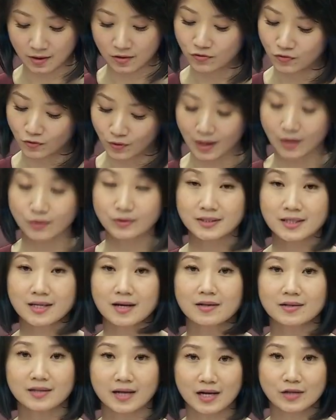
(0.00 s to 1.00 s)
throughout
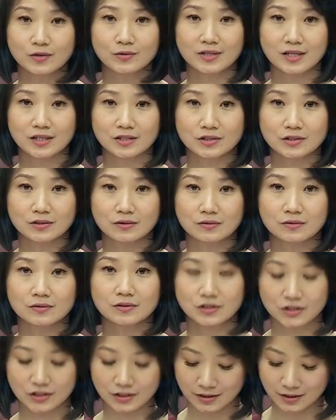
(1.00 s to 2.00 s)
their educational
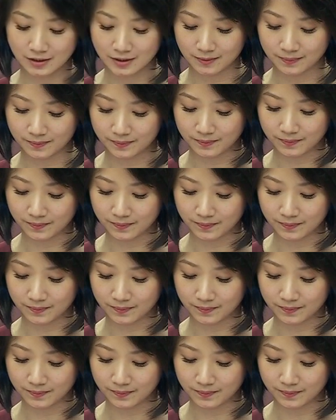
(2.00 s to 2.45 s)
journey.